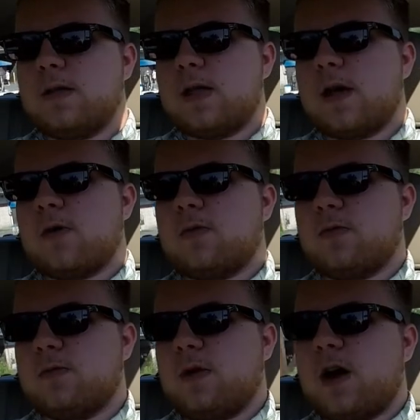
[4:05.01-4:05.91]
Now,
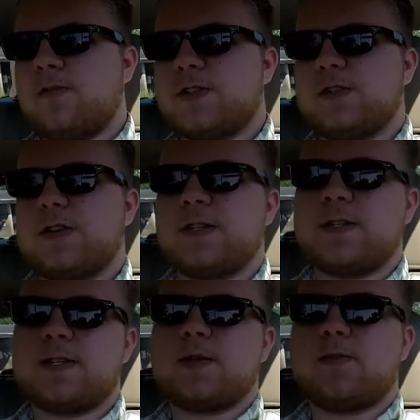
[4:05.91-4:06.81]
obviously,
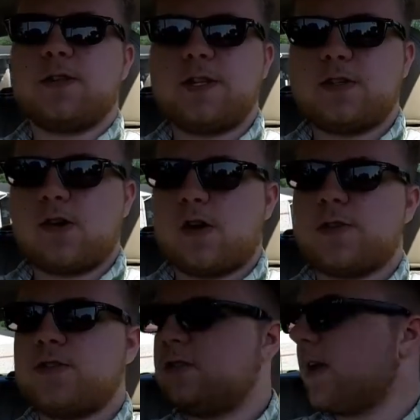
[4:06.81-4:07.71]
since it's a police
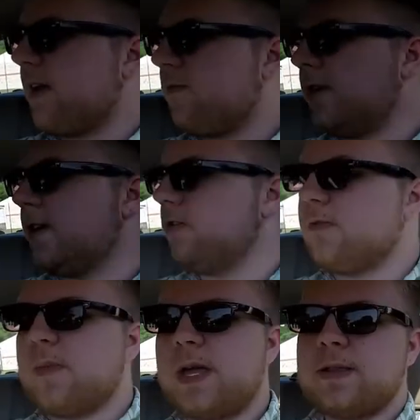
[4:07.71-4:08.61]
car, it should have
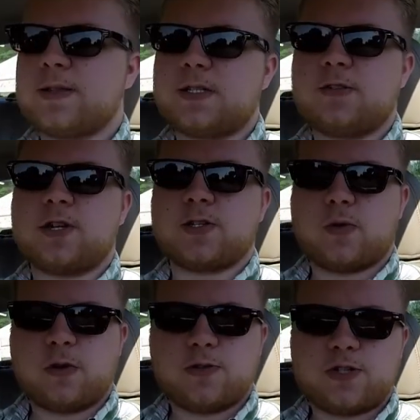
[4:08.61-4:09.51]
regular maintenance such as
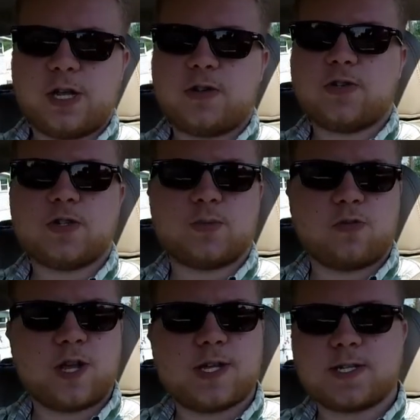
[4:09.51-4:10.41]
oil changes,
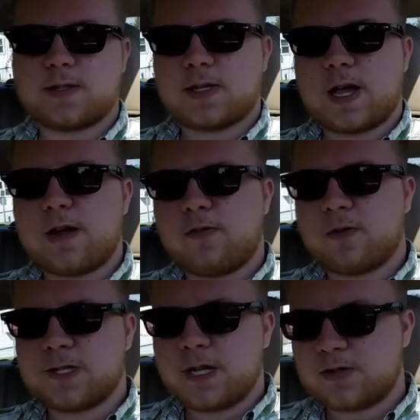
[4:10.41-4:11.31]
brakes, and tire
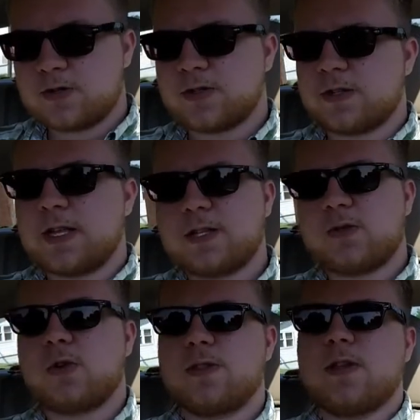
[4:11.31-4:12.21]
rotations, and that
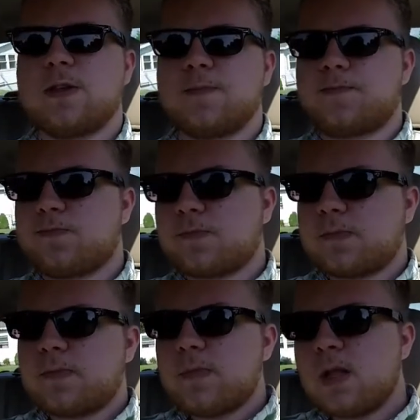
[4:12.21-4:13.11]
sort of
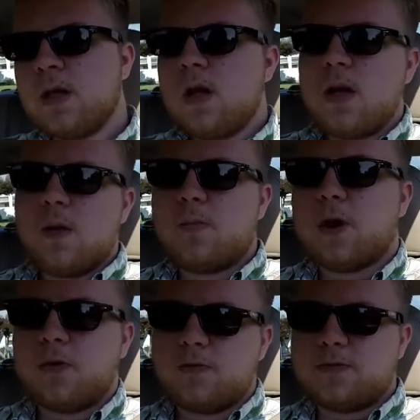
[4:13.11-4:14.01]
thing.
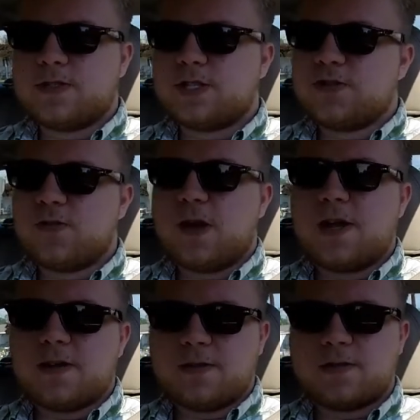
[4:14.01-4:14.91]
But since
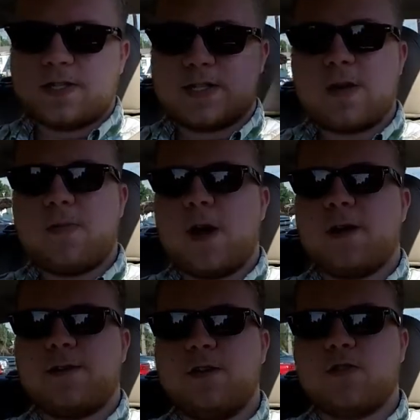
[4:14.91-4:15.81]
I'm
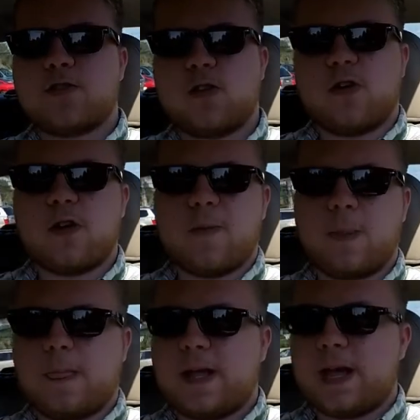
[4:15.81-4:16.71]
buying a used car,
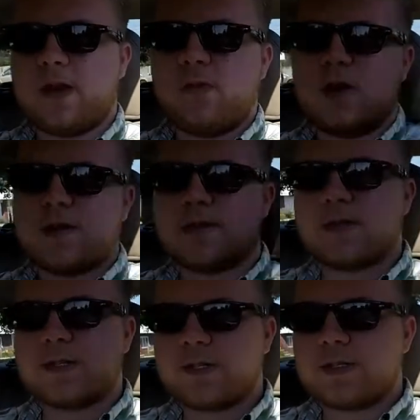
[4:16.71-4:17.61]
I kind of wanted
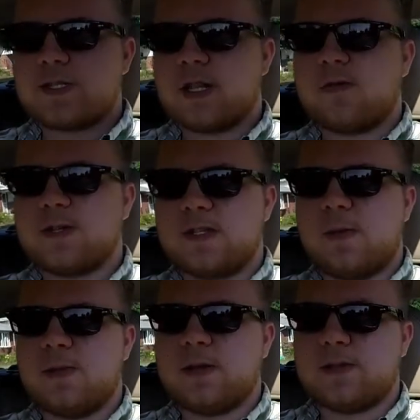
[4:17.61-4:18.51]
to stick with
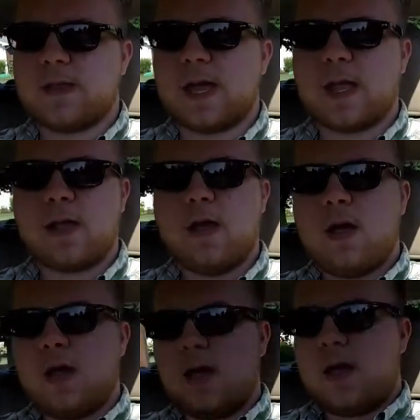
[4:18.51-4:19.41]
something that
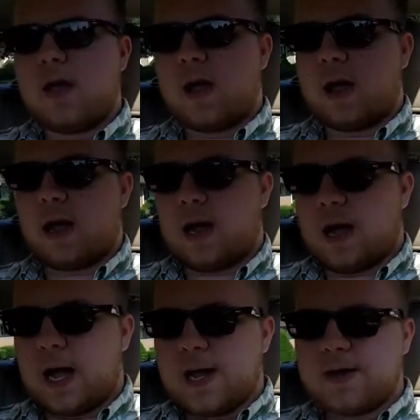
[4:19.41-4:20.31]

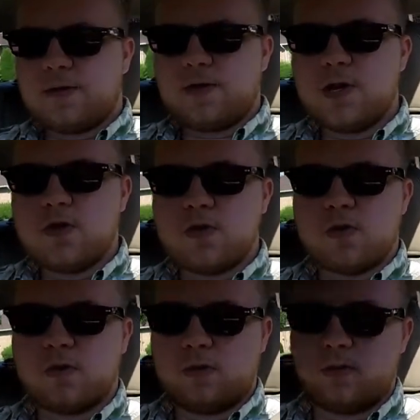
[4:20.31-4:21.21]
I knew
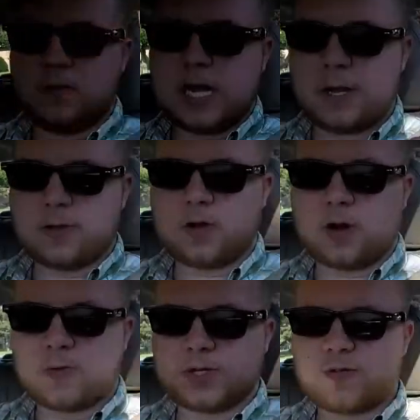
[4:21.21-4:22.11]
how the
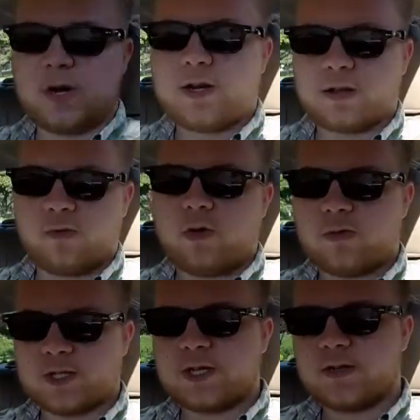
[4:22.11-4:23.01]
car was treated and
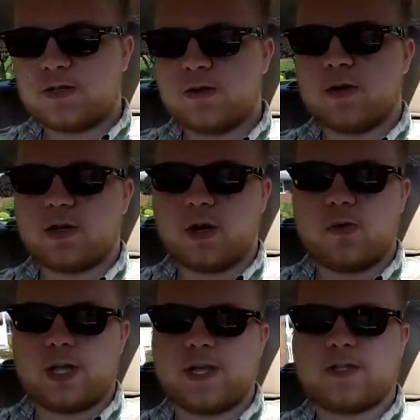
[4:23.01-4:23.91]
what was done to it
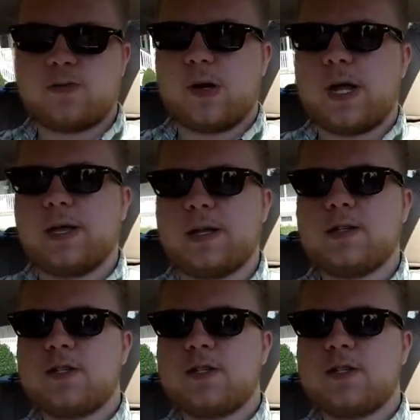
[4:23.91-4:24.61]
going into buying it.